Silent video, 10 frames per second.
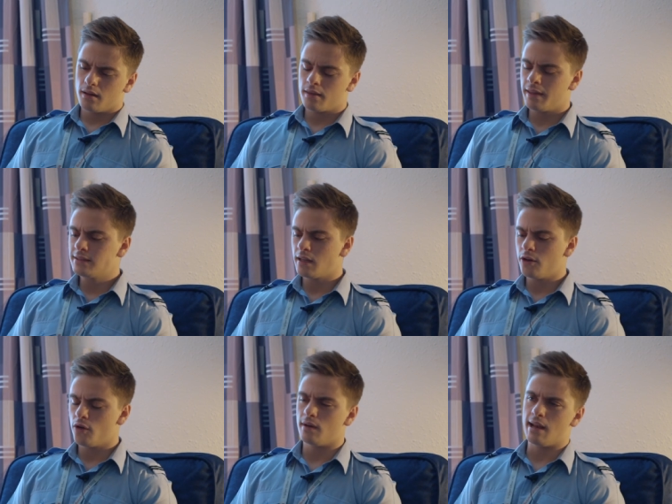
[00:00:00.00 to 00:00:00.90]
The things I
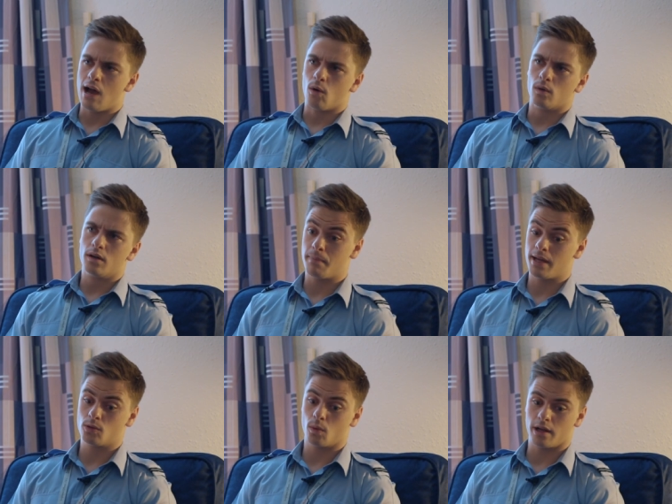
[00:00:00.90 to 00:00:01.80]
know now
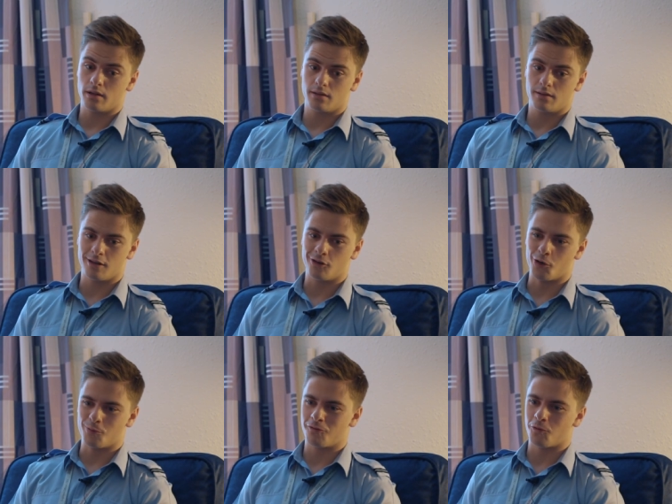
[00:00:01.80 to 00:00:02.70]
compared to what I didn't
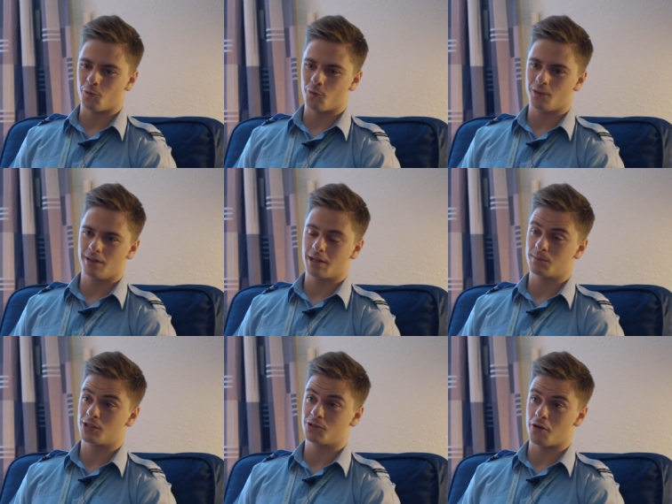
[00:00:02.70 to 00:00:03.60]
know before when it
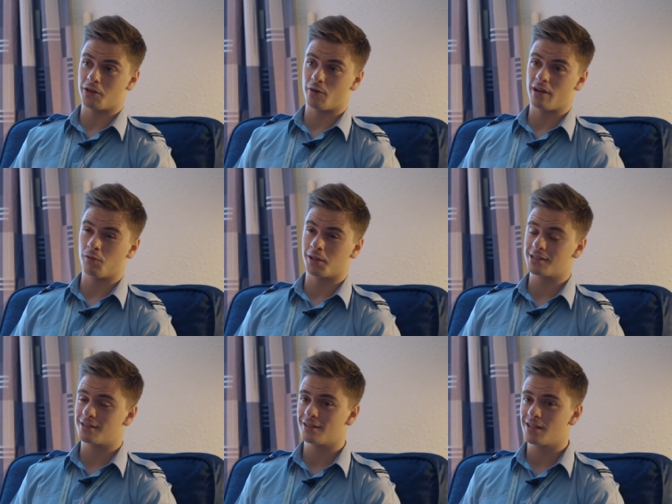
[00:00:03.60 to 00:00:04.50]
comes to starting the well,
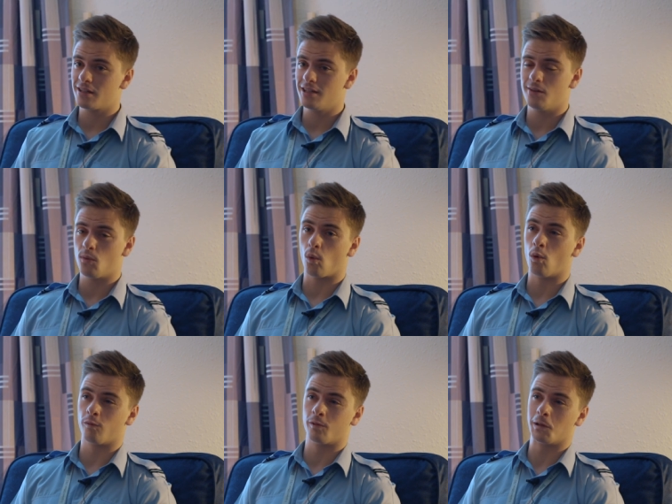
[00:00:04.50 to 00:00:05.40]
there's, there's actually an
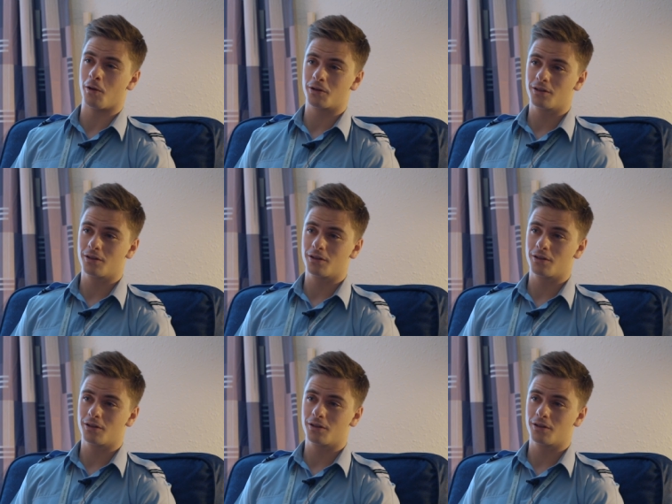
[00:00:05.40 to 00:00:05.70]
awful lot.